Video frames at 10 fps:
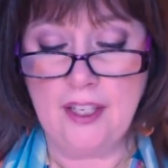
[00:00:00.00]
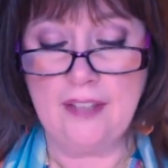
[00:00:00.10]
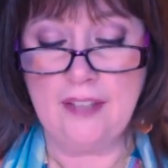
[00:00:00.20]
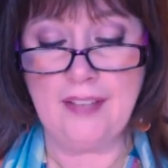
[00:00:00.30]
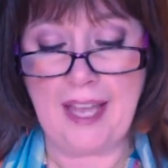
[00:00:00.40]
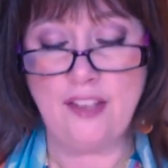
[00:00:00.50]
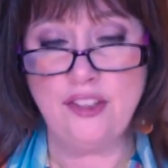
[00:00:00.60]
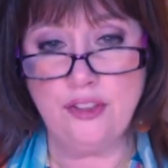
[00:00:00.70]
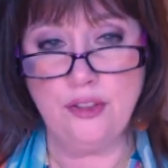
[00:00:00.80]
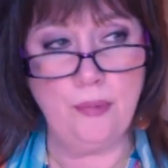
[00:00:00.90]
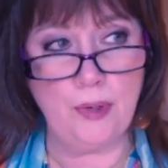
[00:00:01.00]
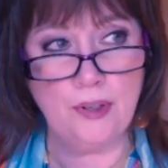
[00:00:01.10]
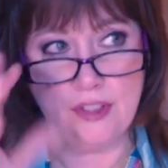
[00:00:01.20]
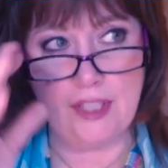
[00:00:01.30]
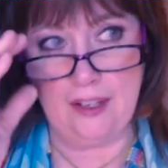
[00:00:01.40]
And the last two
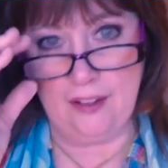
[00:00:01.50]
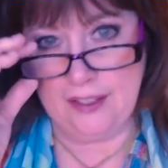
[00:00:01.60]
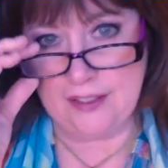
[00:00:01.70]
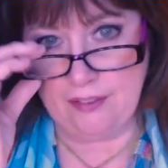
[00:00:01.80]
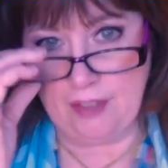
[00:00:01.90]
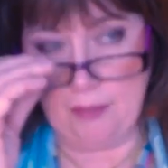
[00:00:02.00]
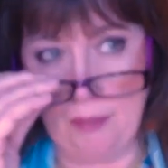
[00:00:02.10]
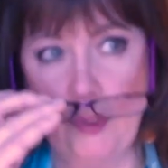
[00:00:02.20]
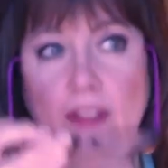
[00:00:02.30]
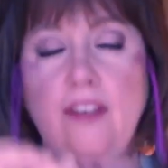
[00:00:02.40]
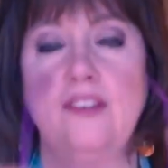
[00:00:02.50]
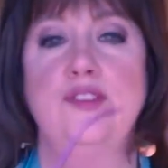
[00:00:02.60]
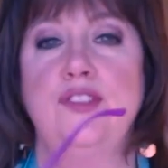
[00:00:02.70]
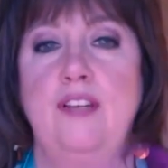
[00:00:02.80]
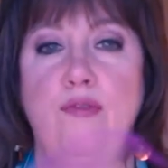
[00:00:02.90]
personalities I've come up with, because
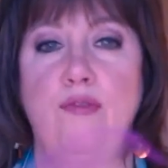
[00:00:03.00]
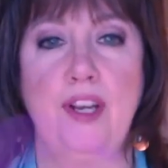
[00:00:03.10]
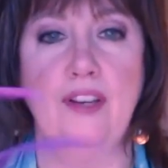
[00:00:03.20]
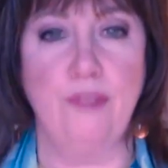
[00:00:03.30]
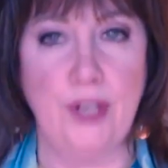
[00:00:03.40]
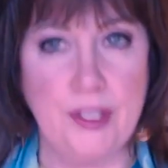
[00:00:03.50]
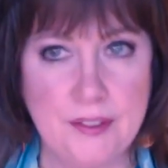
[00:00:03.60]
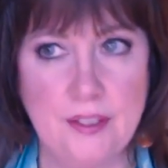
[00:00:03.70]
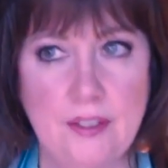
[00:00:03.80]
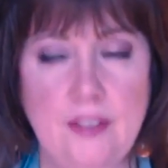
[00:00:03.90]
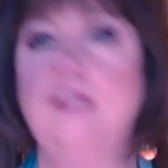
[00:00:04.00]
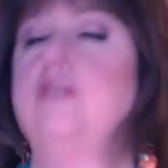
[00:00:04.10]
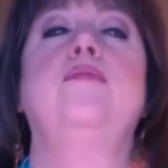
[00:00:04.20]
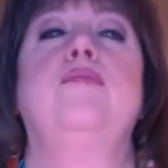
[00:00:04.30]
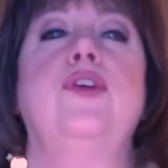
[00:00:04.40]
there's like 4 different
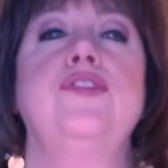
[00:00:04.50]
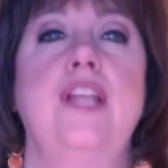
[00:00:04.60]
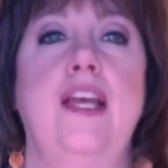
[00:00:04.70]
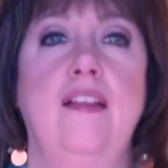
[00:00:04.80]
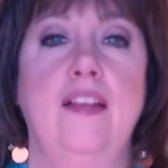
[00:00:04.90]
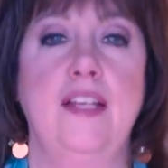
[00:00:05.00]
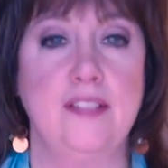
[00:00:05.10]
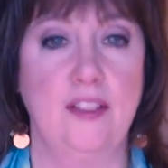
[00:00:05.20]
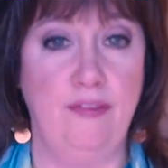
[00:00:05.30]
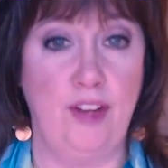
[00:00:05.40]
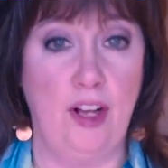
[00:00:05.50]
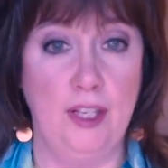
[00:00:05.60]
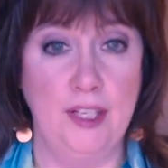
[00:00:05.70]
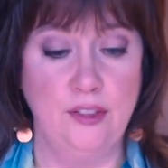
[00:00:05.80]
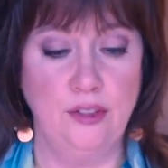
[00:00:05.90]
personalities that fall
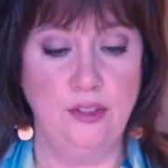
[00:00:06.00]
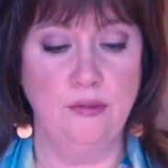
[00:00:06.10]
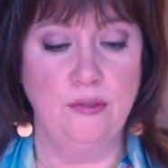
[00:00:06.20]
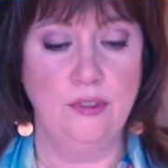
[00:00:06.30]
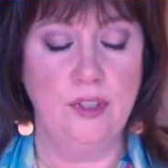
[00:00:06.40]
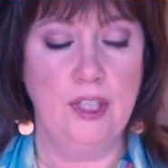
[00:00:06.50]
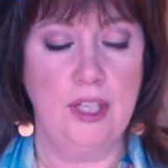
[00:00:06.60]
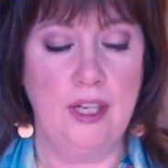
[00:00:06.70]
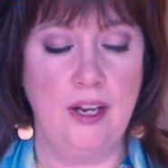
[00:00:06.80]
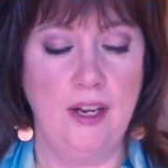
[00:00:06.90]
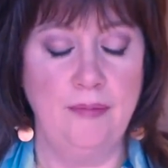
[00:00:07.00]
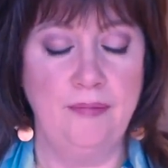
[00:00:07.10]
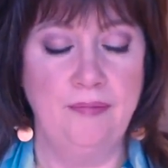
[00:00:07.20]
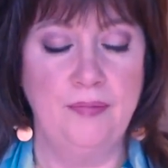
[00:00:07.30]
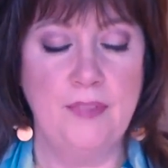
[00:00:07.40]
into
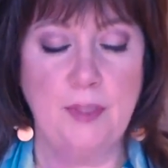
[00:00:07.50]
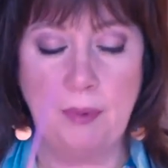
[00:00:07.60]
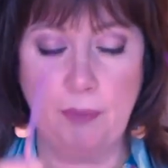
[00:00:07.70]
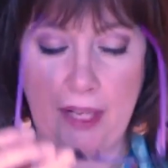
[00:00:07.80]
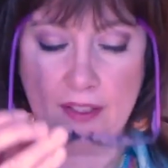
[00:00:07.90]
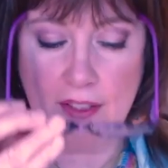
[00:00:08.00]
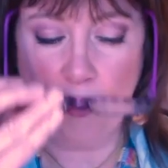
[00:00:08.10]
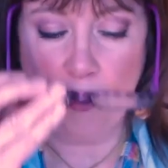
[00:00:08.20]
diplomats.